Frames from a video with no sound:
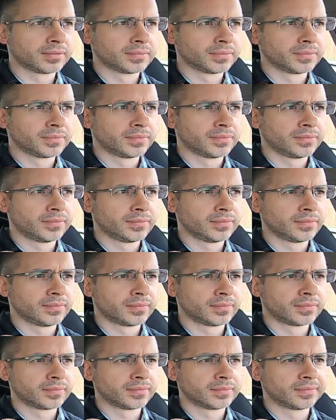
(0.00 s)

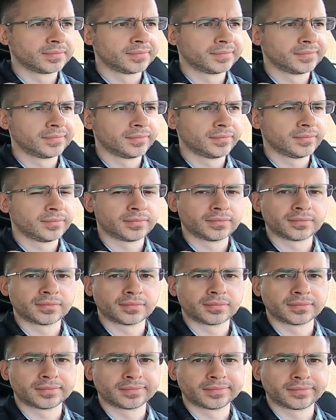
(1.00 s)

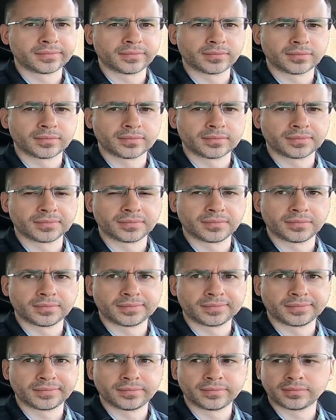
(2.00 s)

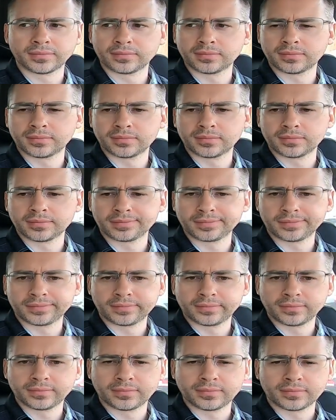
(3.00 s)

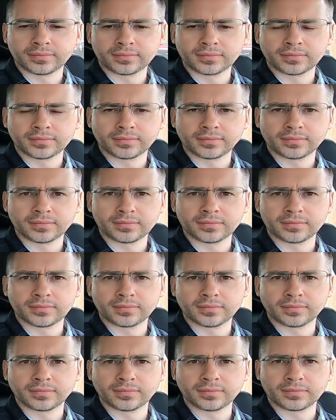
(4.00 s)

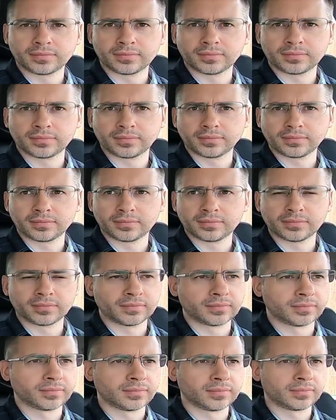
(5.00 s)

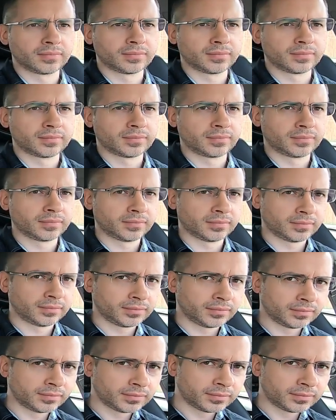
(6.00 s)
(not speaking)